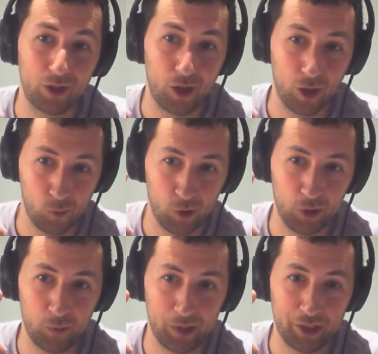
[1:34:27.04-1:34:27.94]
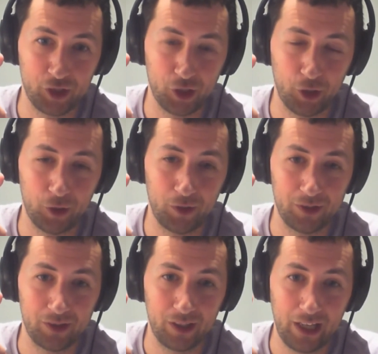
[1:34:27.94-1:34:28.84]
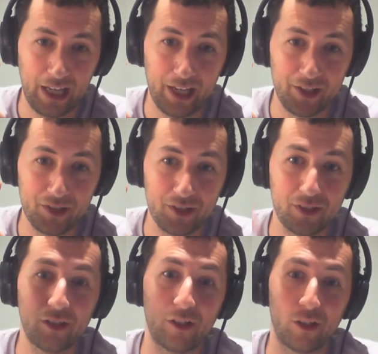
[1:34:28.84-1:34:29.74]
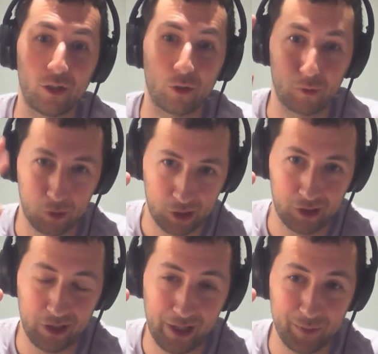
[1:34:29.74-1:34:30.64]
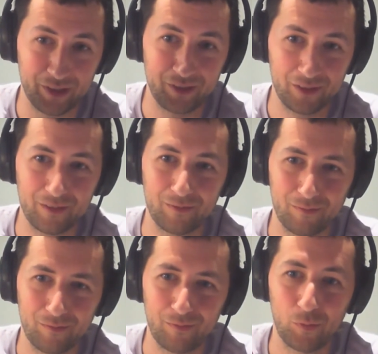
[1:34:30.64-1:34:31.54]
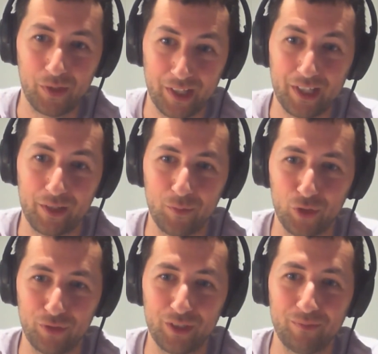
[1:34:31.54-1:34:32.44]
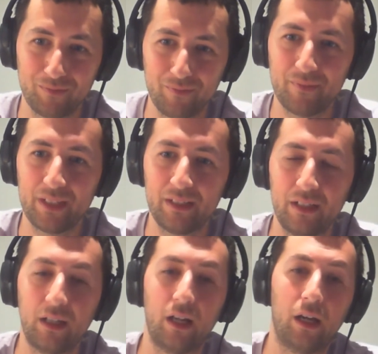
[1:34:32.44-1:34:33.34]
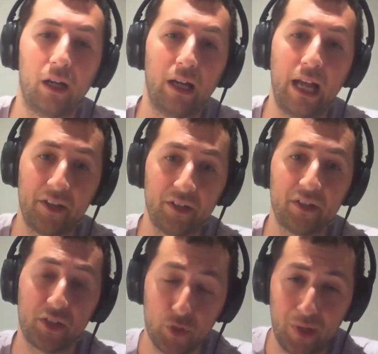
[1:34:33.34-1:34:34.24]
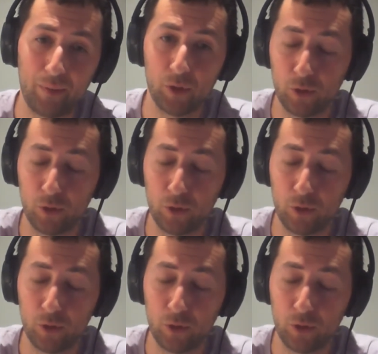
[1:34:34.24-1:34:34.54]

award-winning show, and rock climbing with a hit movie. And Scrabble